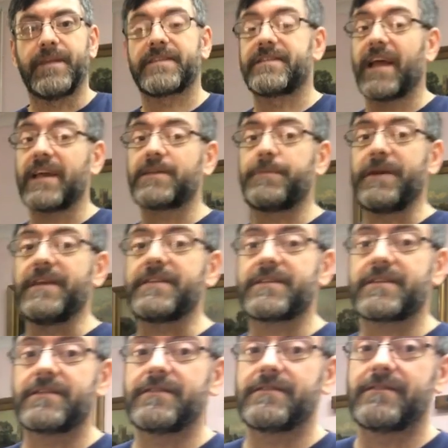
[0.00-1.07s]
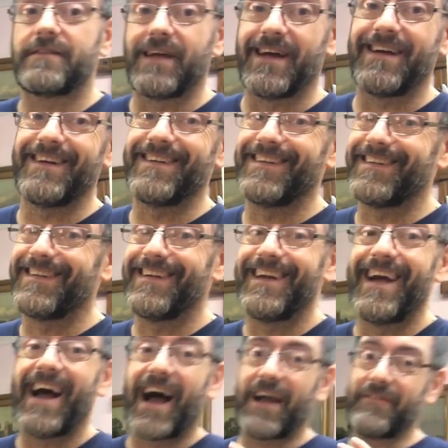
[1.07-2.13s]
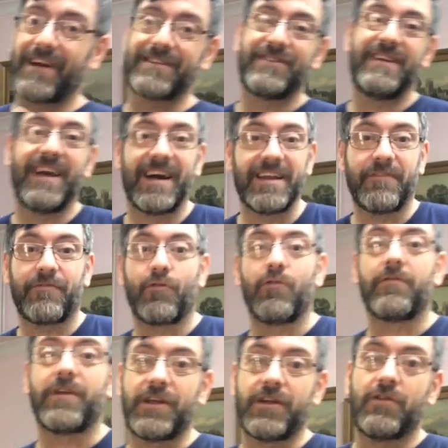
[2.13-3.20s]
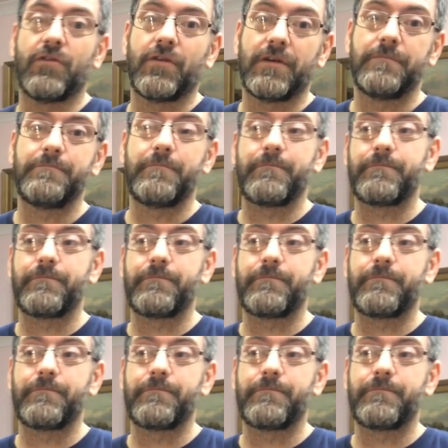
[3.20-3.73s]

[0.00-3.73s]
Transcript: This next piece, I've actually had it for a year.